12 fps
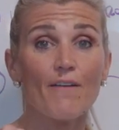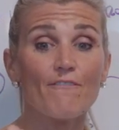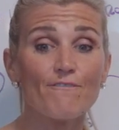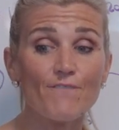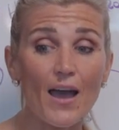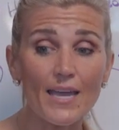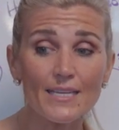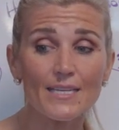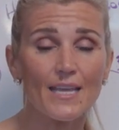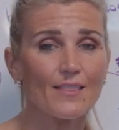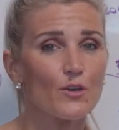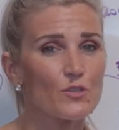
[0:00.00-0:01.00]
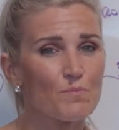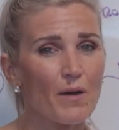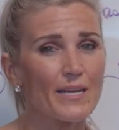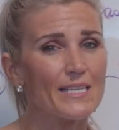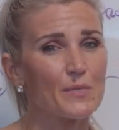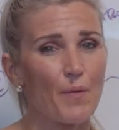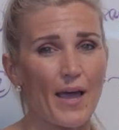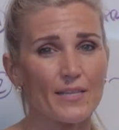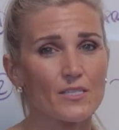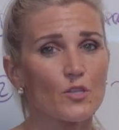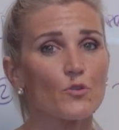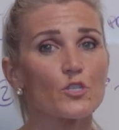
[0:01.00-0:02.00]
finding those money
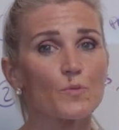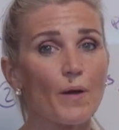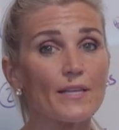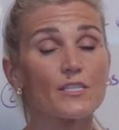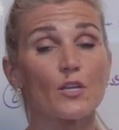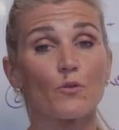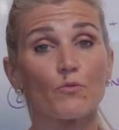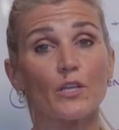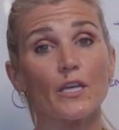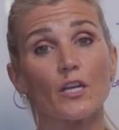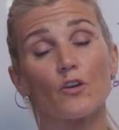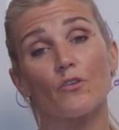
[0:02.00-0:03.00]
spots, those spots that are really gonna